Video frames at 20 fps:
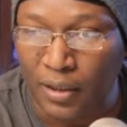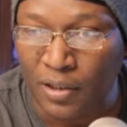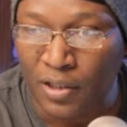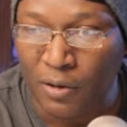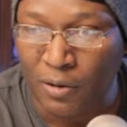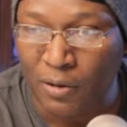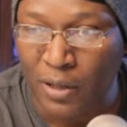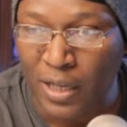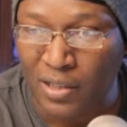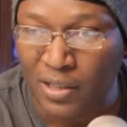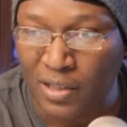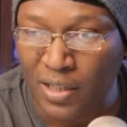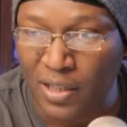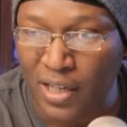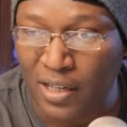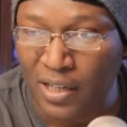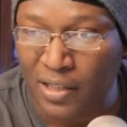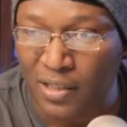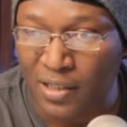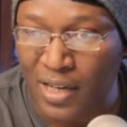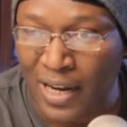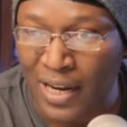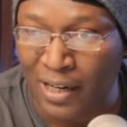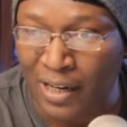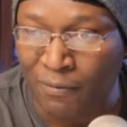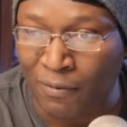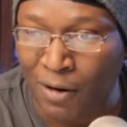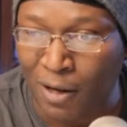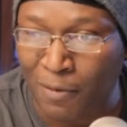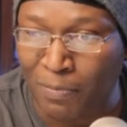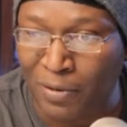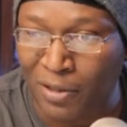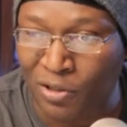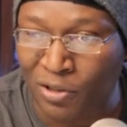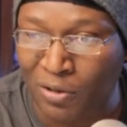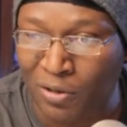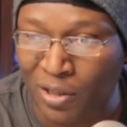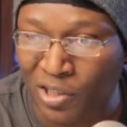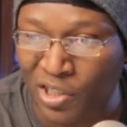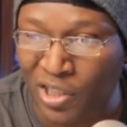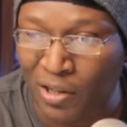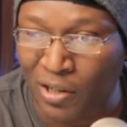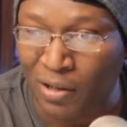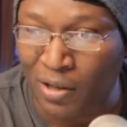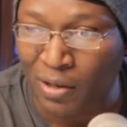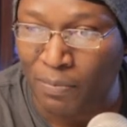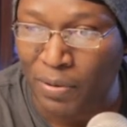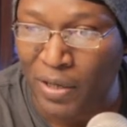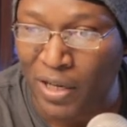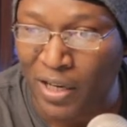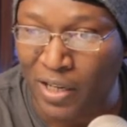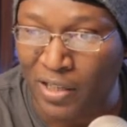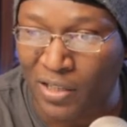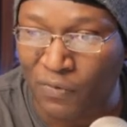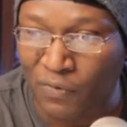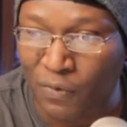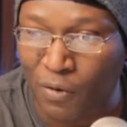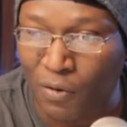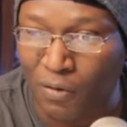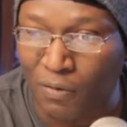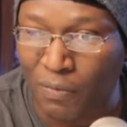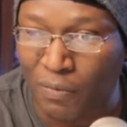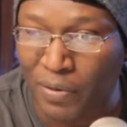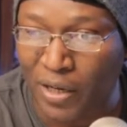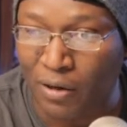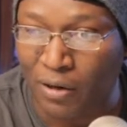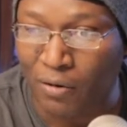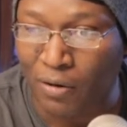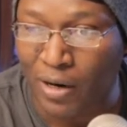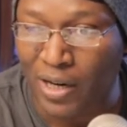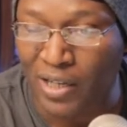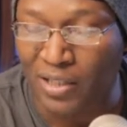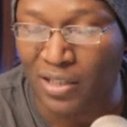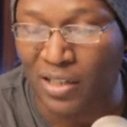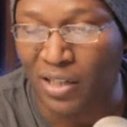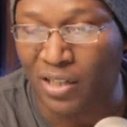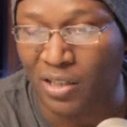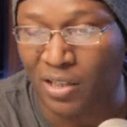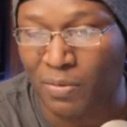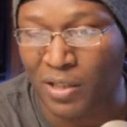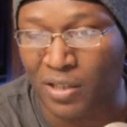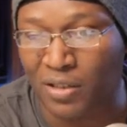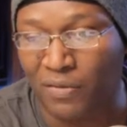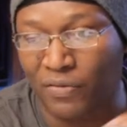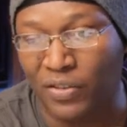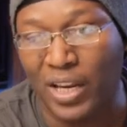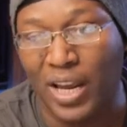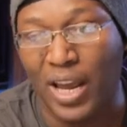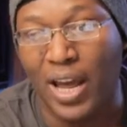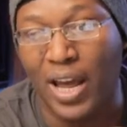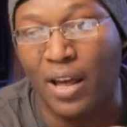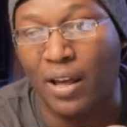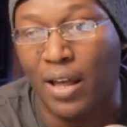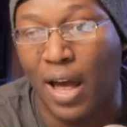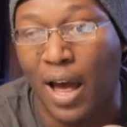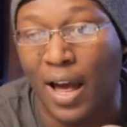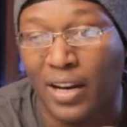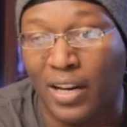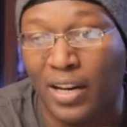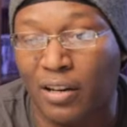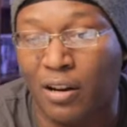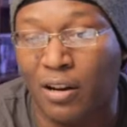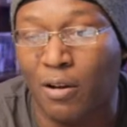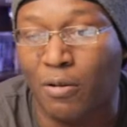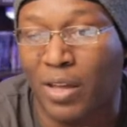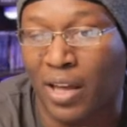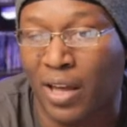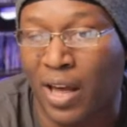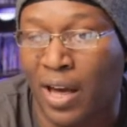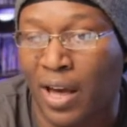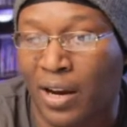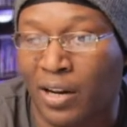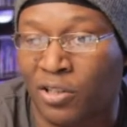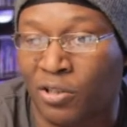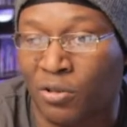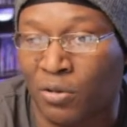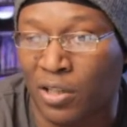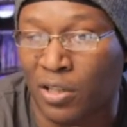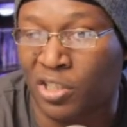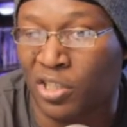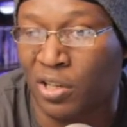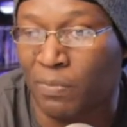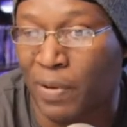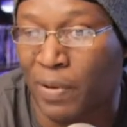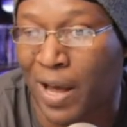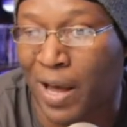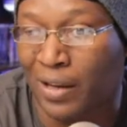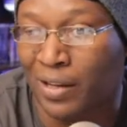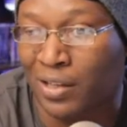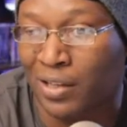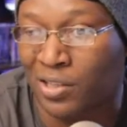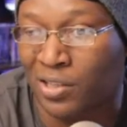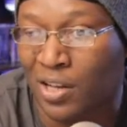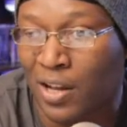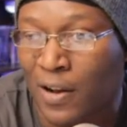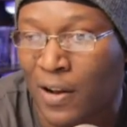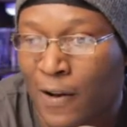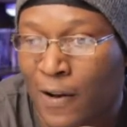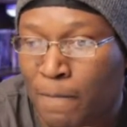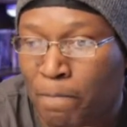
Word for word: Joe Case says Danganronpa trilogy on the PS4 will be a crazy expensive. Yeah, I know they had a trilogy package.